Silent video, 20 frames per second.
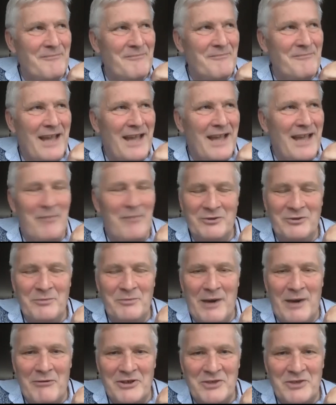um, und
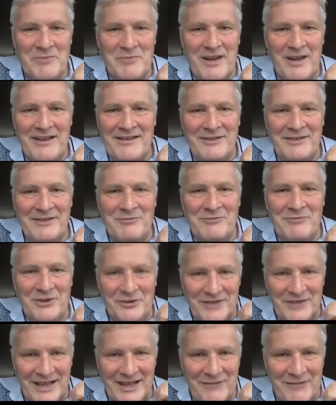Bauernsprache. It was
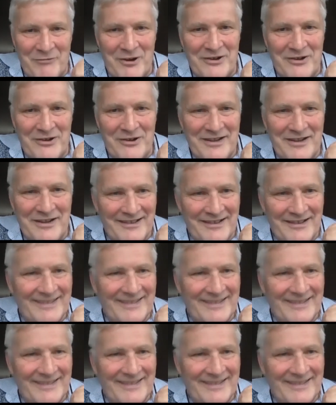not a workers'